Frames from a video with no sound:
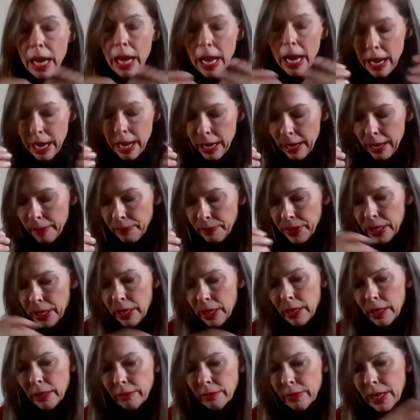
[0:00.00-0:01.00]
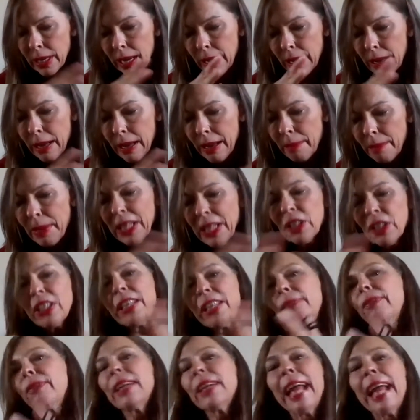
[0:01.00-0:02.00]
there are a bunch of
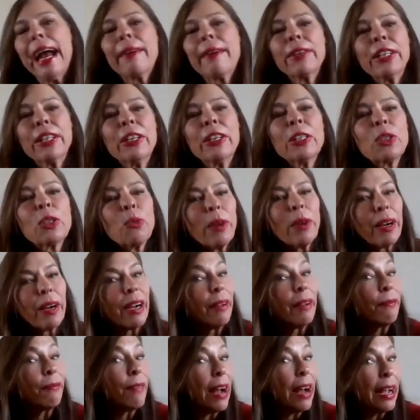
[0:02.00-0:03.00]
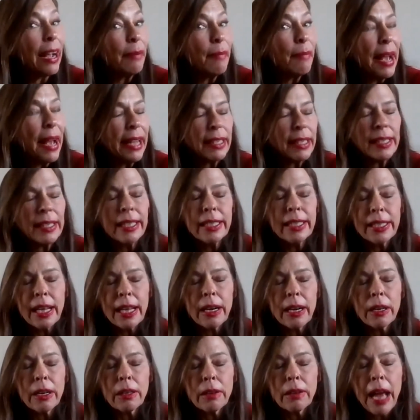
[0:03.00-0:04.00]
different avenues where I find magazines
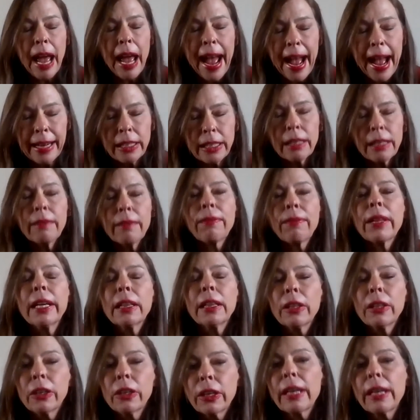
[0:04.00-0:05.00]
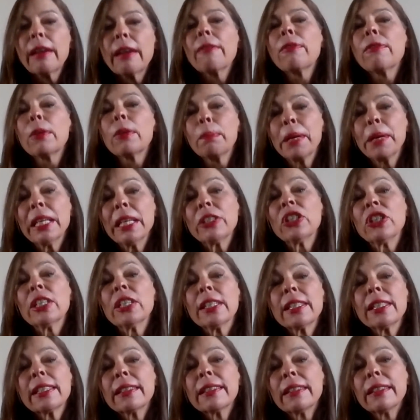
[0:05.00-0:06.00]
that are actively looking for
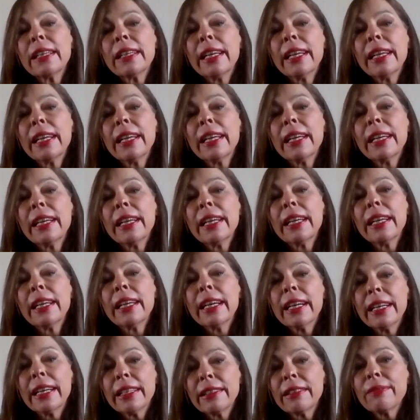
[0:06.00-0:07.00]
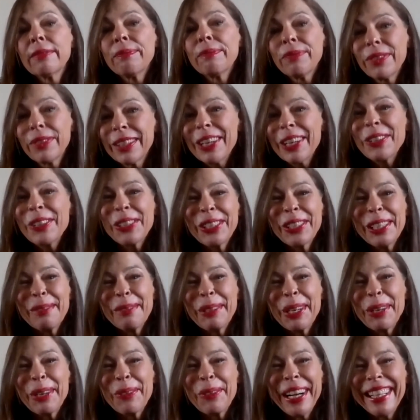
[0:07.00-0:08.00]
pitches. And those are some
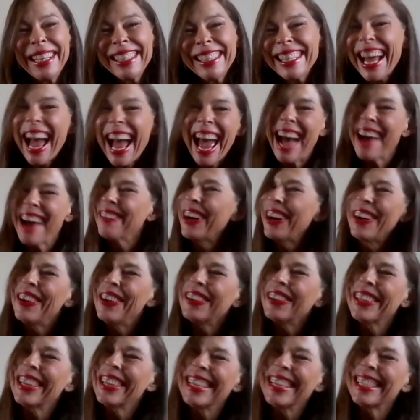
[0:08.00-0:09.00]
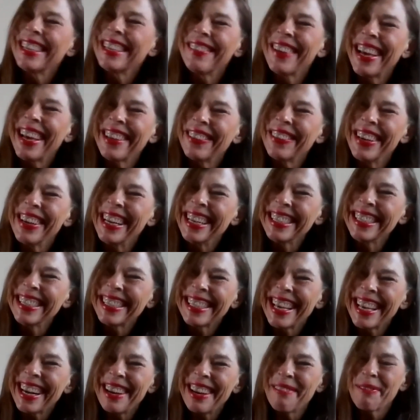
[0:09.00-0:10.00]
good ones. I have a whole list of other ones
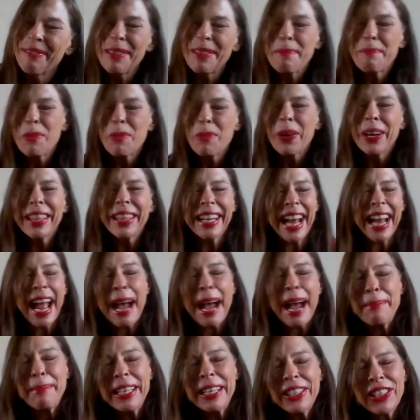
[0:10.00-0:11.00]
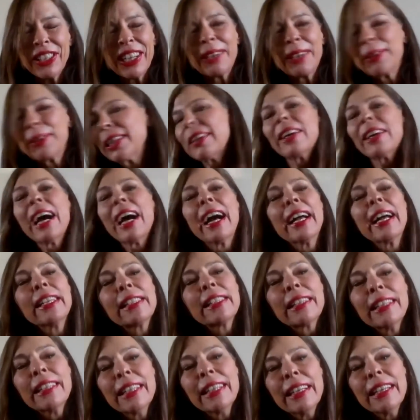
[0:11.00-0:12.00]
that I'm more than happy to share with you
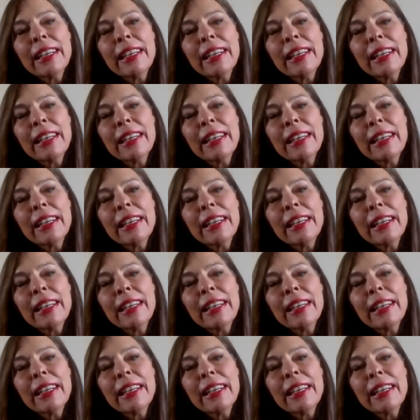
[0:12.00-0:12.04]
guys,